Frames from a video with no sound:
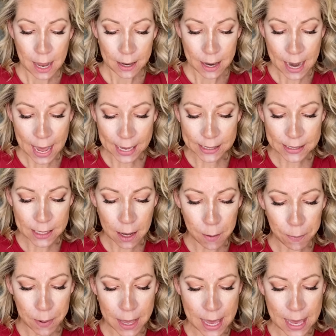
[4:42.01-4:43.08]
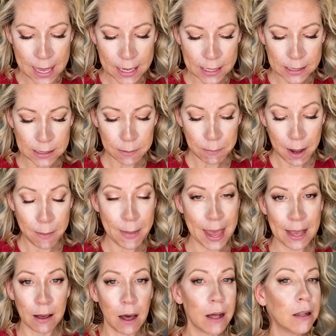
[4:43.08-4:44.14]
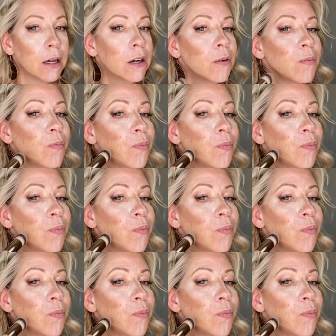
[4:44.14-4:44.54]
Next up is my main color.